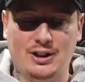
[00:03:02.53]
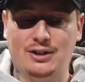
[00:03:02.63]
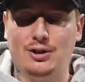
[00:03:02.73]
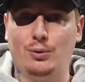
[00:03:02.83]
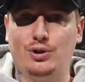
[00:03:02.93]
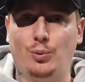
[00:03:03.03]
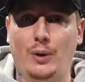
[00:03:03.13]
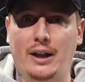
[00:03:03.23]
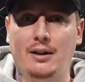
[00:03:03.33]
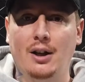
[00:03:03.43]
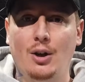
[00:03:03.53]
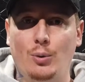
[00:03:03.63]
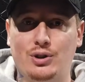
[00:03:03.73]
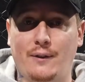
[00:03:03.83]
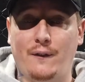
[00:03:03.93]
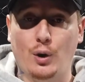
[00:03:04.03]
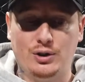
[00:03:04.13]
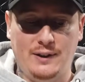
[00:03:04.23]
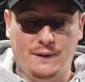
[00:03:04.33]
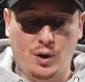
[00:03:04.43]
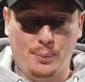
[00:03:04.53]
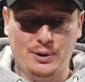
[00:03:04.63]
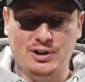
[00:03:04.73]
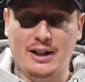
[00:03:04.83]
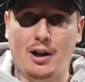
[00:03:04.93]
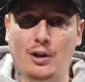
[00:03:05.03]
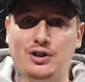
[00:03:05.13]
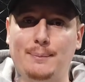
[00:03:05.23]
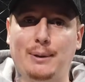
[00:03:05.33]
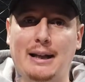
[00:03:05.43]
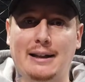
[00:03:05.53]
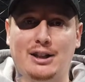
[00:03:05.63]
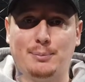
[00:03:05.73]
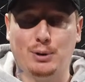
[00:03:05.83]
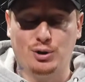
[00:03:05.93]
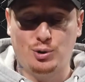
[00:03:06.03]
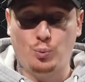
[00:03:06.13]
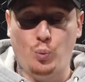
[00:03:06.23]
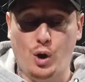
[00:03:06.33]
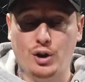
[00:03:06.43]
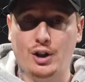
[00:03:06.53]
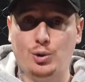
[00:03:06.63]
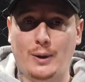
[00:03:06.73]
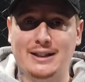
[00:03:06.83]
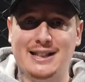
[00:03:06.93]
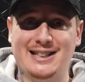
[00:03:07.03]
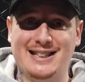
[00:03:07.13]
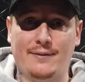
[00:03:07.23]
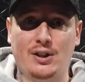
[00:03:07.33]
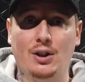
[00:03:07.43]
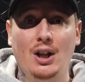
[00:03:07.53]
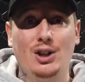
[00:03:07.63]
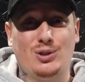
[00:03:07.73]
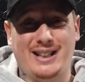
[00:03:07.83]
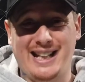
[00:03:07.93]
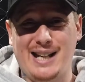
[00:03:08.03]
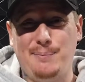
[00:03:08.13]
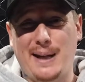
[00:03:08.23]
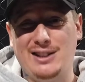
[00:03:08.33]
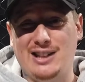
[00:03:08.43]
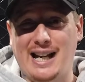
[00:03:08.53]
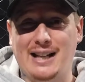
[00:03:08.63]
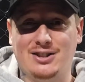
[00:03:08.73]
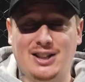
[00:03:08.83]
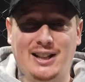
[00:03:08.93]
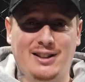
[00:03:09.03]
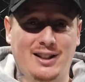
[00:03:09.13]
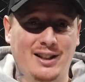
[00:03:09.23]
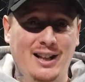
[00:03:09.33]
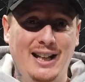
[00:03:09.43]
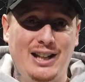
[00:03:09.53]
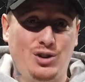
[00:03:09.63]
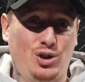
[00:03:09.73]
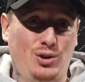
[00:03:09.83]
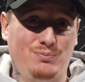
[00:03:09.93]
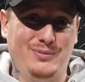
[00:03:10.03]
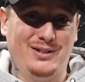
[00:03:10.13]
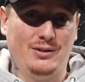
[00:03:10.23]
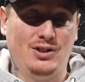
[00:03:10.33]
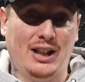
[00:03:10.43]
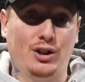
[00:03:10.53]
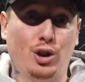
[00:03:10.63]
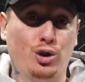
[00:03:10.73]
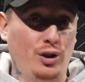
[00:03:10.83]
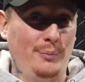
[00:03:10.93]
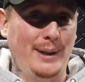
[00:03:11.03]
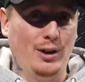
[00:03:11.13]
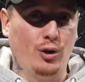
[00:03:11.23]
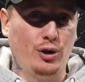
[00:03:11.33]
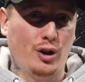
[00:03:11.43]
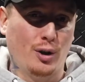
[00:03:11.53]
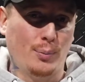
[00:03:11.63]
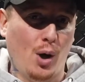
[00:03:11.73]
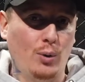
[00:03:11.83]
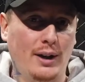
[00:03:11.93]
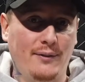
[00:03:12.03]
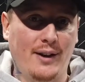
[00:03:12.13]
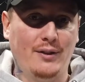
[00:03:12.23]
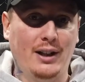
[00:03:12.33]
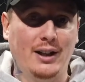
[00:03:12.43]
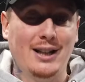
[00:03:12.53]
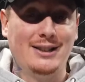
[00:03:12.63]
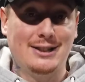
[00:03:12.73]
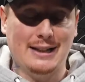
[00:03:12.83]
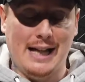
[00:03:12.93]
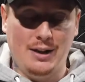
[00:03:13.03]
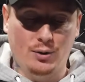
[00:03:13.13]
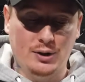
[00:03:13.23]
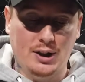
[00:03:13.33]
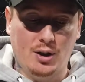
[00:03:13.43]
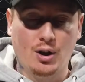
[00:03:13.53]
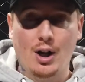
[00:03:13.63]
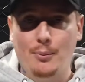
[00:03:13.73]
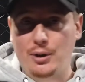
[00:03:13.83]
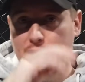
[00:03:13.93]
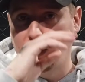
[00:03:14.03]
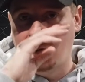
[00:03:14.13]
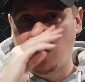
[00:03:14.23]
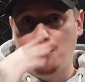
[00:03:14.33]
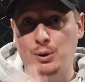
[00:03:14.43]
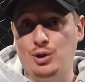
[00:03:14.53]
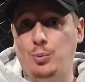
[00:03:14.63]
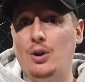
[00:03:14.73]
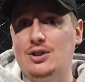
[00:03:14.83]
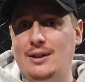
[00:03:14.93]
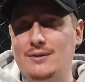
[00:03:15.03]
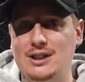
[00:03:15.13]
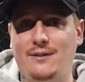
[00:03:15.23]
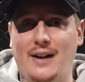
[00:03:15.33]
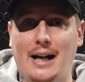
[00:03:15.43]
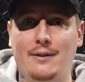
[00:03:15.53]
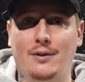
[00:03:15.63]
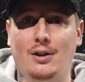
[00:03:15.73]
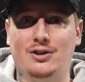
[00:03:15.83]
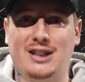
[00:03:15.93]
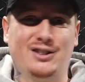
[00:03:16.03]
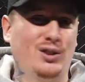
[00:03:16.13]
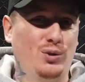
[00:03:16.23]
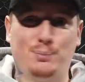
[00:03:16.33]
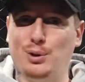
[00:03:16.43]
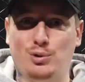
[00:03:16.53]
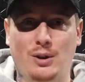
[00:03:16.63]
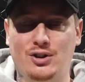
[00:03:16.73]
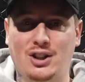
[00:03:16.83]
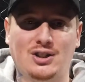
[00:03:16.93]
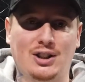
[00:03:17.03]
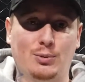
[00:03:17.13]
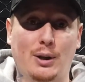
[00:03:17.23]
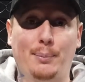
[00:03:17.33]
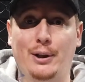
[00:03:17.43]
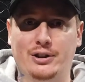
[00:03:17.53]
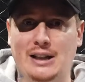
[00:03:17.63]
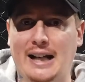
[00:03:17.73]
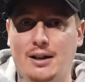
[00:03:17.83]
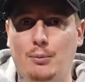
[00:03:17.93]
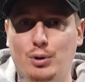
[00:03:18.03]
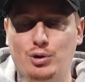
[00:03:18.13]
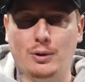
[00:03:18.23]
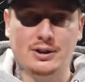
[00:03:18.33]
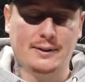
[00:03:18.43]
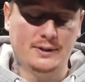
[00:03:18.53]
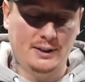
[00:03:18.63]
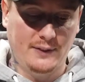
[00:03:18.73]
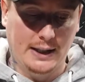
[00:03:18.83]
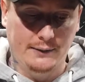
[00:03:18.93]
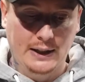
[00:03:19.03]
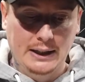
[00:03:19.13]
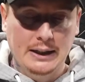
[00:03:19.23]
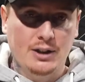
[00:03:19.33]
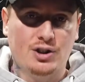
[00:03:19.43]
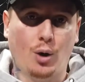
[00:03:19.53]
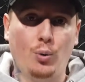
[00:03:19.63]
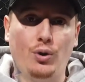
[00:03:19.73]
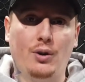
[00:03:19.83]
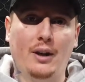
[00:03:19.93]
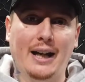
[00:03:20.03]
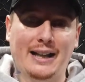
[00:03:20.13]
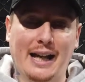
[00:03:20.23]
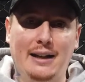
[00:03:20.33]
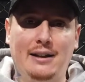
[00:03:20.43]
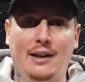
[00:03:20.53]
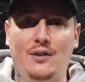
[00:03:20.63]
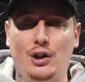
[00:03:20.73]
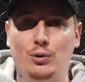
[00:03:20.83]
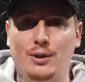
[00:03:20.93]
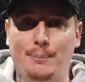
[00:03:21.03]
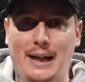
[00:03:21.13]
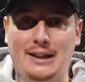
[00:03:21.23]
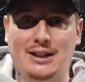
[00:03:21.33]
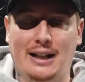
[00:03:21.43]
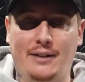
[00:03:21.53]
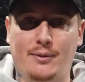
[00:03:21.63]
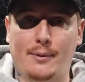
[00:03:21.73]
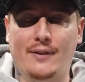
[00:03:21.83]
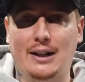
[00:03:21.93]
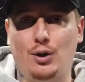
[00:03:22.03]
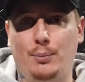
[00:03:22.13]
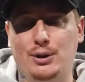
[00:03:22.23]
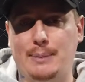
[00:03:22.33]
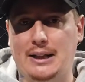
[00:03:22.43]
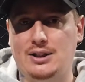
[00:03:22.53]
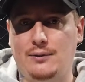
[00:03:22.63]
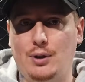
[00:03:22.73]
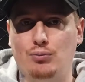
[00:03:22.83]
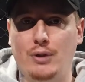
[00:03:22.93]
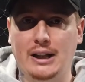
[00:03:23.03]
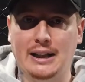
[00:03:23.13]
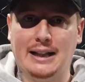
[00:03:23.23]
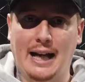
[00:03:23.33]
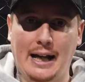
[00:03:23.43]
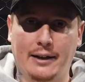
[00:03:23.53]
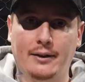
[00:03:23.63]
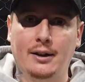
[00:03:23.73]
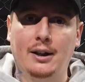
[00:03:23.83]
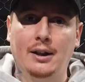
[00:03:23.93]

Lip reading: Santos to win was at 44%. Odds imply that's plus 127. So again, Baze AI saying that Santos should have been an underdog, but only a very slight underdog. But you could have got plus 175 on Santos, plus 160 as well. Personally, I got plus 175. So again, if you're using Baze AI from a value perspective, you really can